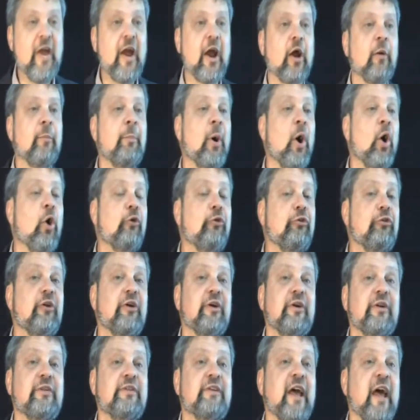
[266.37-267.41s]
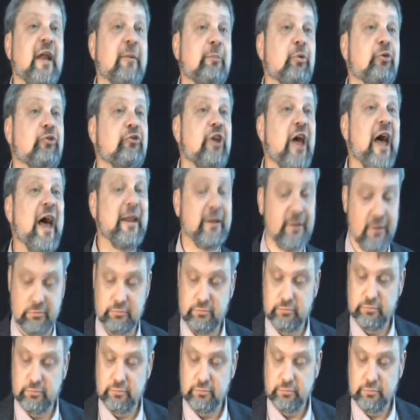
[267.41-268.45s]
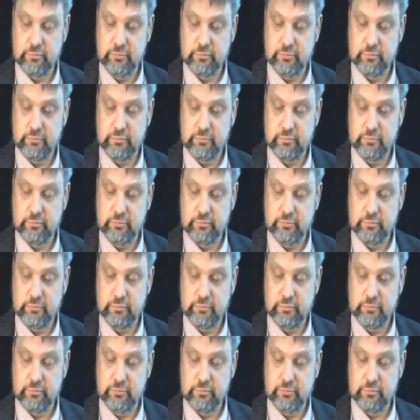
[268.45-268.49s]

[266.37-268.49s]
they are both 10%,